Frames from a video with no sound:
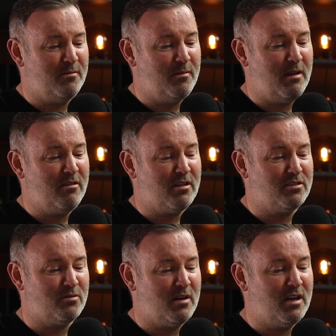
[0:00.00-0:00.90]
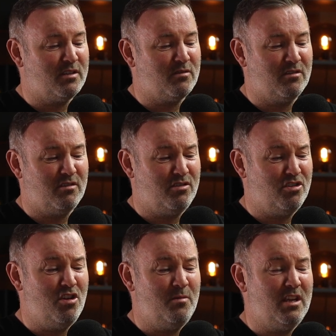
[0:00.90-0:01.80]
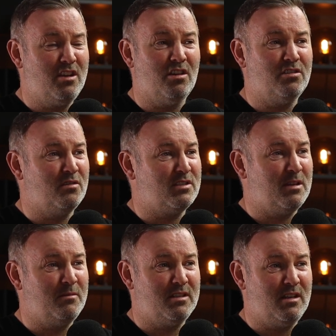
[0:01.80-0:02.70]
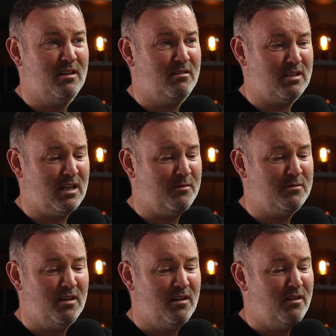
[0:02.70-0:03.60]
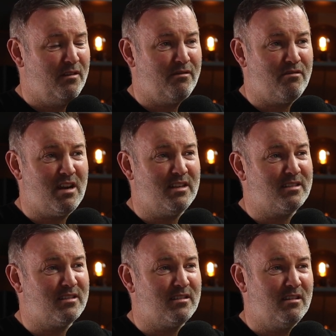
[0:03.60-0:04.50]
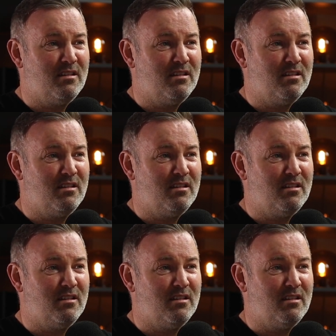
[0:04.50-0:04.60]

America twice, Germany, God knows how many times, France,